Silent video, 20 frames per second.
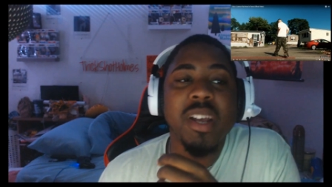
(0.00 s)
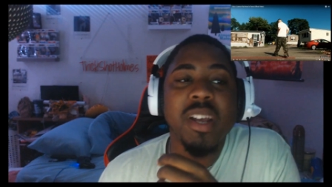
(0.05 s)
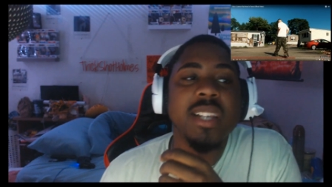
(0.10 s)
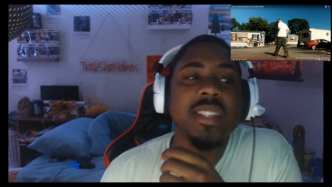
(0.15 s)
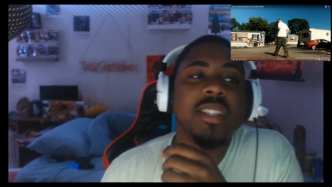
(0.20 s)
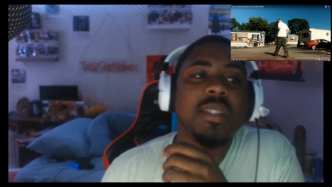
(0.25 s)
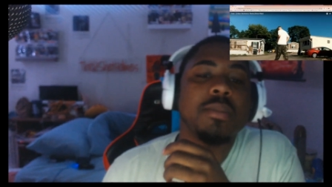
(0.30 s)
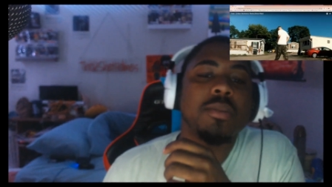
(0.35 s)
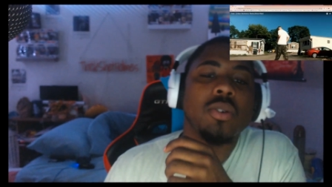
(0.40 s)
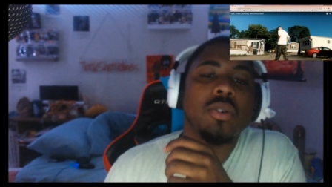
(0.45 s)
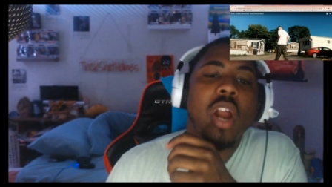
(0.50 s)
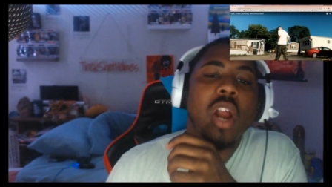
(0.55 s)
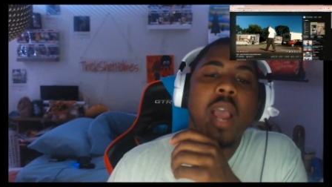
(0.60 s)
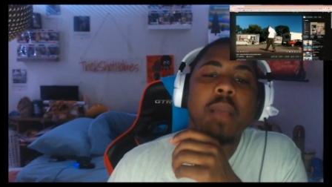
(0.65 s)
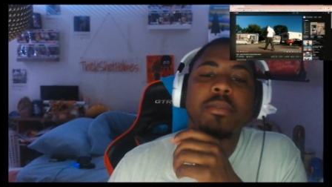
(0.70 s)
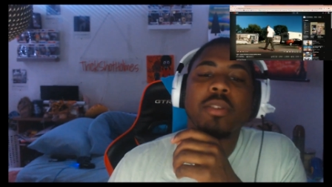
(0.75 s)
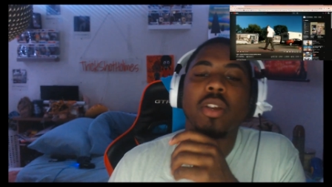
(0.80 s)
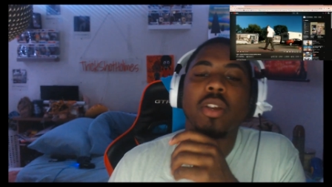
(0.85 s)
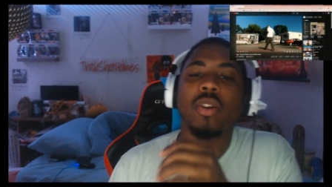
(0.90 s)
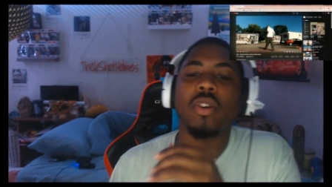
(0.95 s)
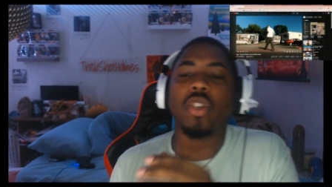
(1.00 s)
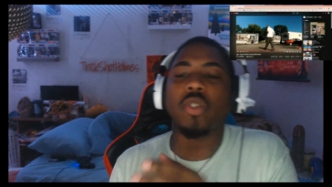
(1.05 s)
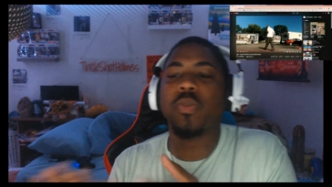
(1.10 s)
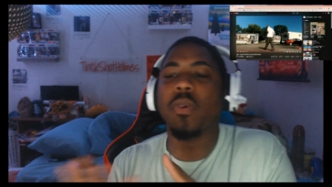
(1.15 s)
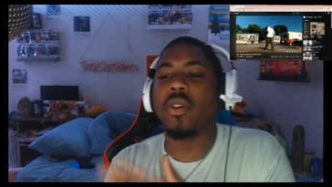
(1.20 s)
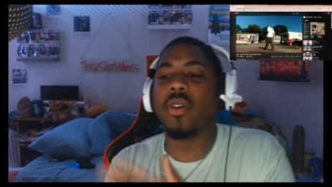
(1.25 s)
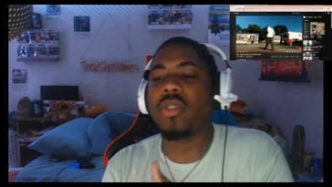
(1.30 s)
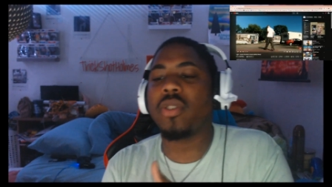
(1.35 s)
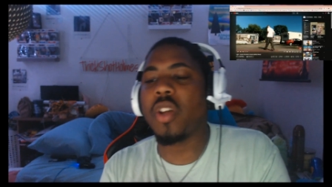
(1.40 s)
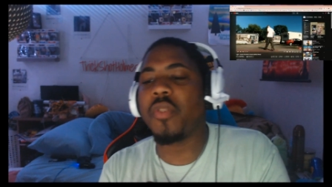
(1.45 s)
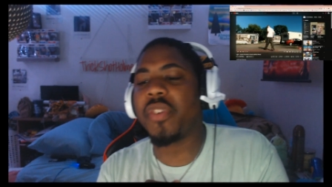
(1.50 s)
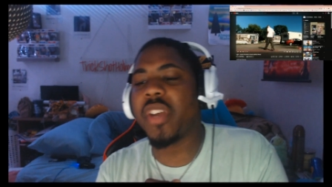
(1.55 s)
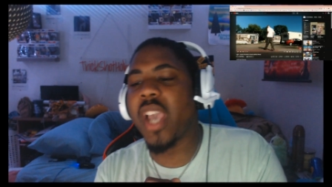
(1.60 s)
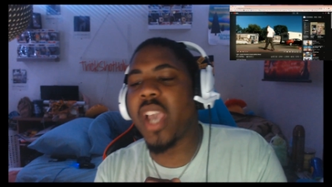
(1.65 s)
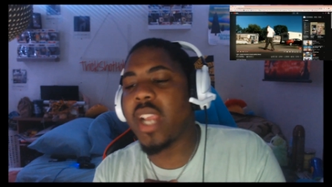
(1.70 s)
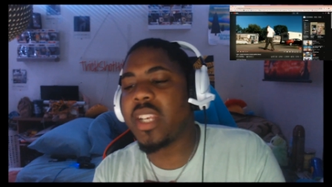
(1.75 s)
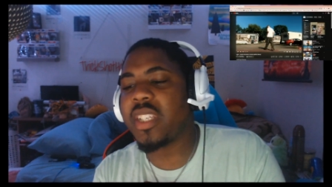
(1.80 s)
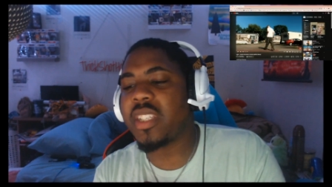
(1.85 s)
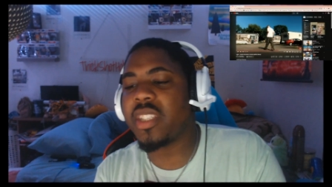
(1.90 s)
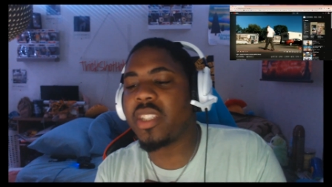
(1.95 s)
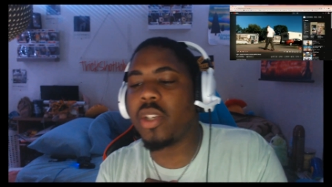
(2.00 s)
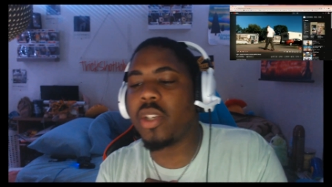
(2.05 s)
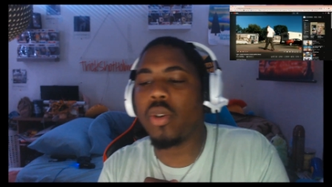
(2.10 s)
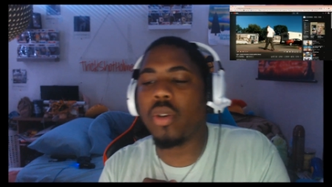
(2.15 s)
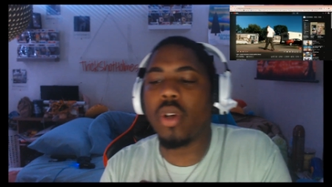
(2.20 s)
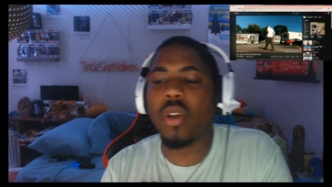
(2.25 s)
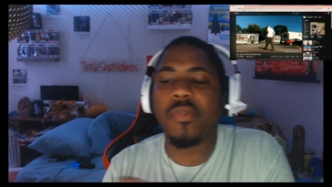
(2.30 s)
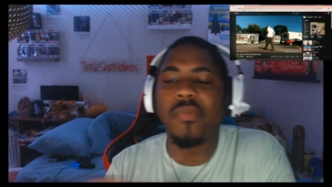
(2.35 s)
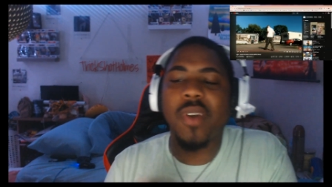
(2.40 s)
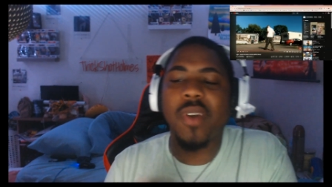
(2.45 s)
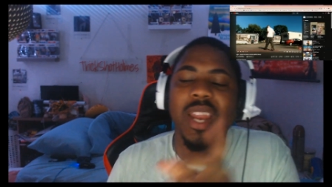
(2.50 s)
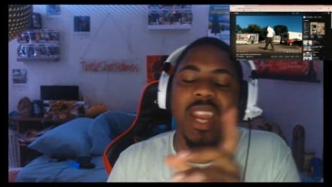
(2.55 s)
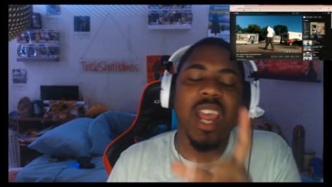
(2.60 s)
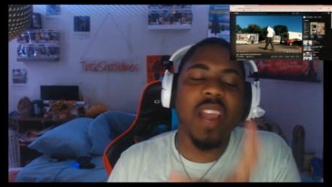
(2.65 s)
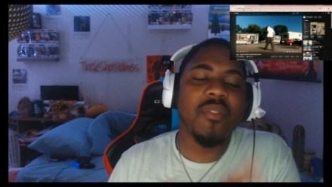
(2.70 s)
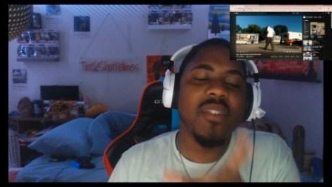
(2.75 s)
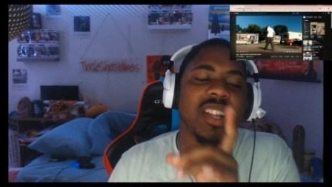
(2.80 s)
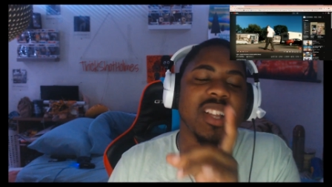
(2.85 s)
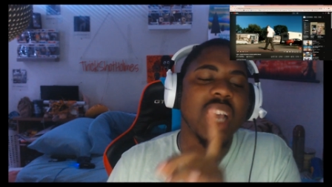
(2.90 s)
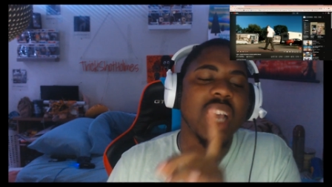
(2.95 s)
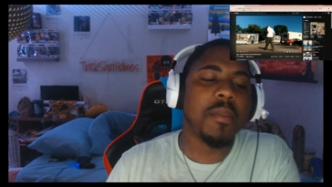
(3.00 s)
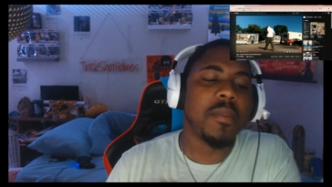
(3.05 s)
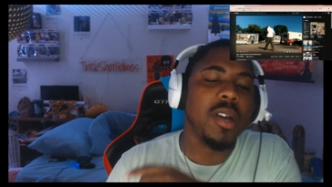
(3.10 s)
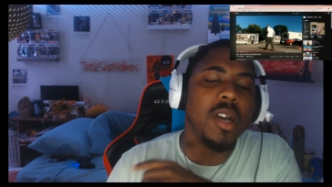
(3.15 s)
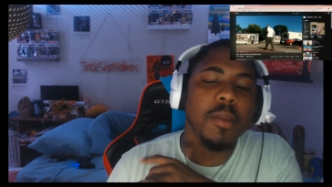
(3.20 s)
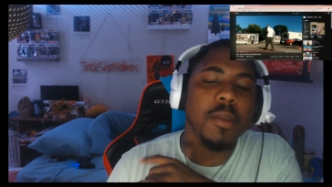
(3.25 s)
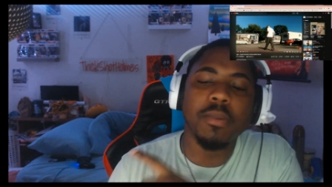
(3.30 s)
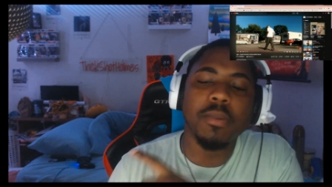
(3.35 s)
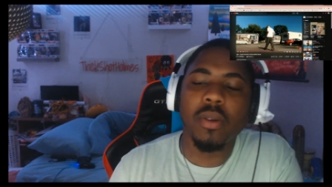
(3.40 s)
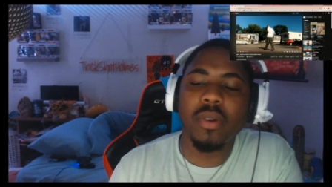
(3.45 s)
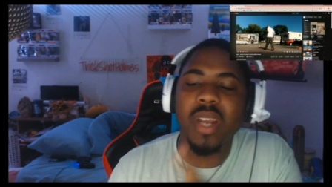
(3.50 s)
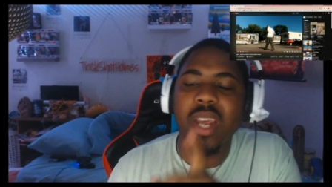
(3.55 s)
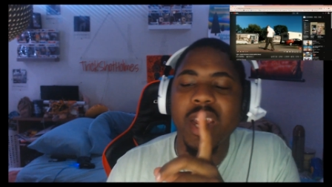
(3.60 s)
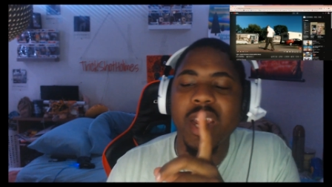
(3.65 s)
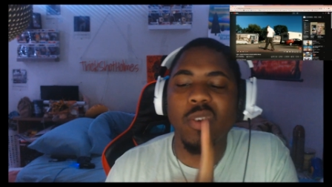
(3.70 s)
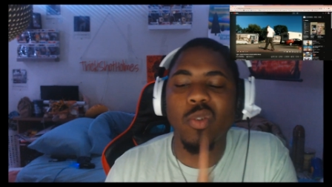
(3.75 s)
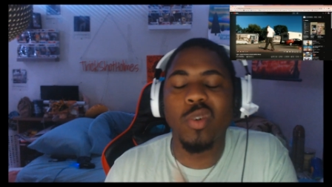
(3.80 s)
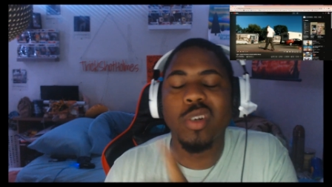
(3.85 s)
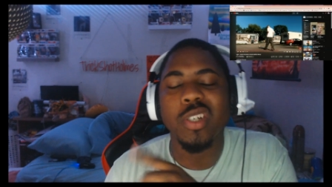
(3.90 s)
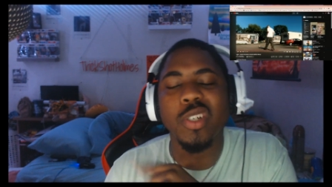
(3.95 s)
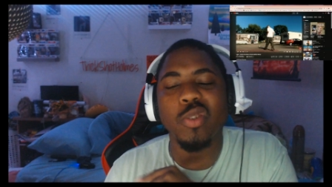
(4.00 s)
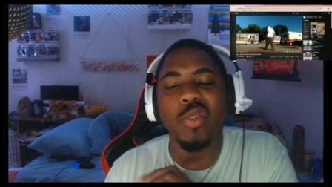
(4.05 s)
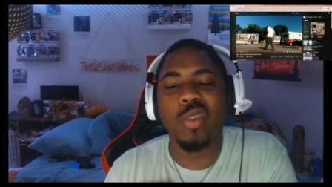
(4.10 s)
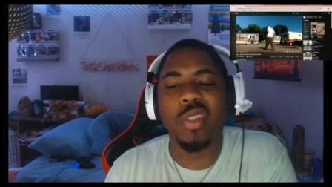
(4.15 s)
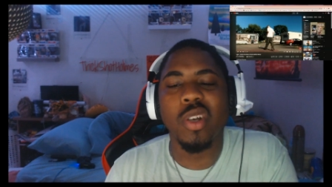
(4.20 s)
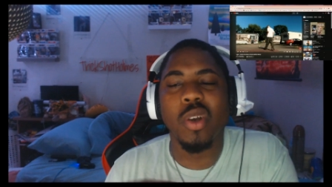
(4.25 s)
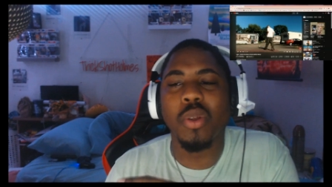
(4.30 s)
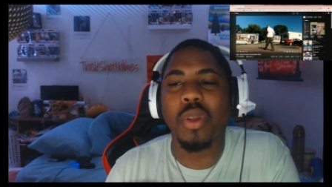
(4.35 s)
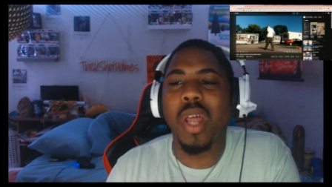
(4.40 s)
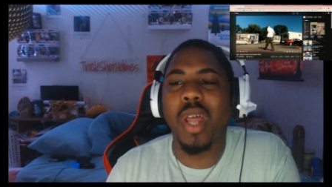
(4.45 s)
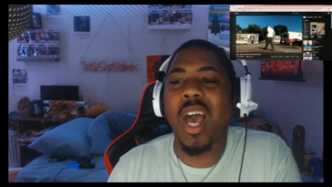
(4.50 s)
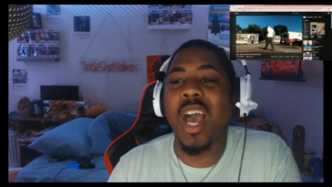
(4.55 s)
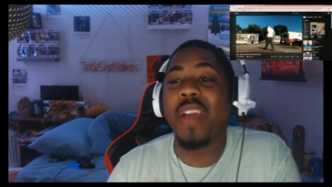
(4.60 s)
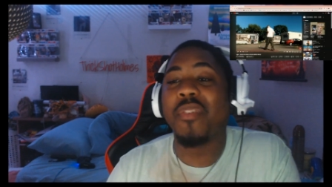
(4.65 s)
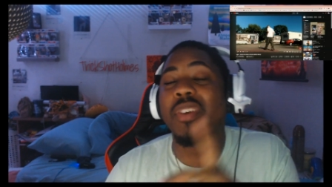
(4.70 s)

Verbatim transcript: and subscribe. Turn on those post notifications so you're notified every time I upload and or choose to go live.